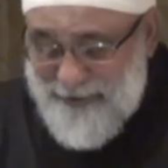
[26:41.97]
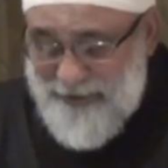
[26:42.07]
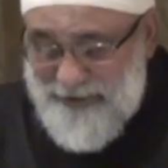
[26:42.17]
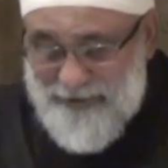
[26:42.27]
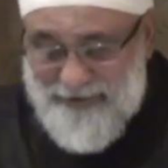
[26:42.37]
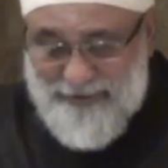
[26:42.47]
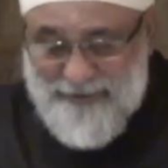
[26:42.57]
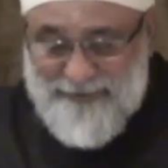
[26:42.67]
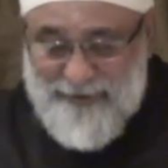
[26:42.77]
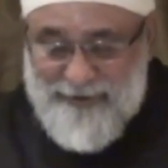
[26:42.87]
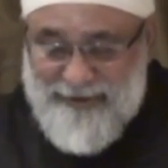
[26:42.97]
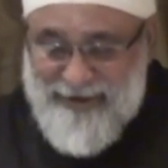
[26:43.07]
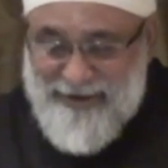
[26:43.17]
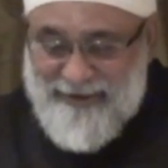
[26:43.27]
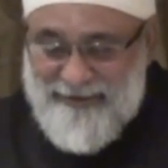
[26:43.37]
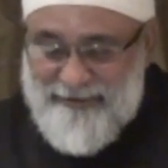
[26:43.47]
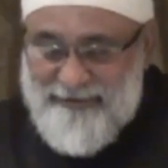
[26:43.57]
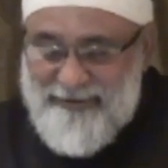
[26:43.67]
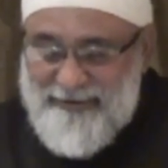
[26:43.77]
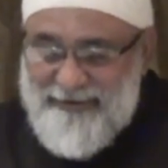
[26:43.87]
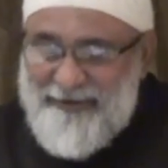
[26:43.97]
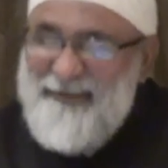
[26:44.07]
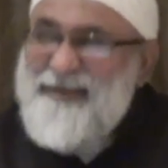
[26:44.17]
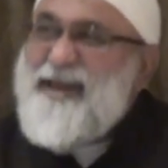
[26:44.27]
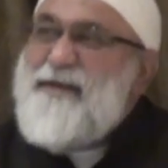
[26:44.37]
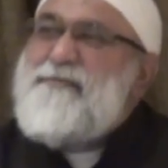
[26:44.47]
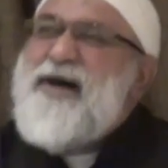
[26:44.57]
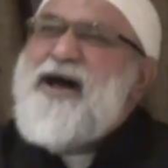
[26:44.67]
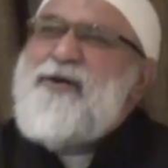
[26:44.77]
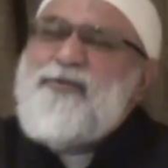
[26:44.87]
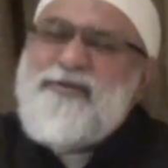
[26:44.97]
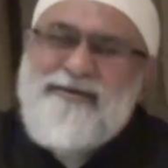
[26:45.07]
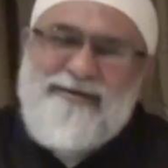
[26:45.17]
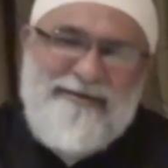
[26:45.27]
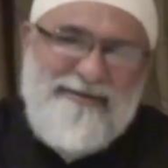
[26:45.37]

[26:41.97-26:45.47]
creatures of all kinds, they abound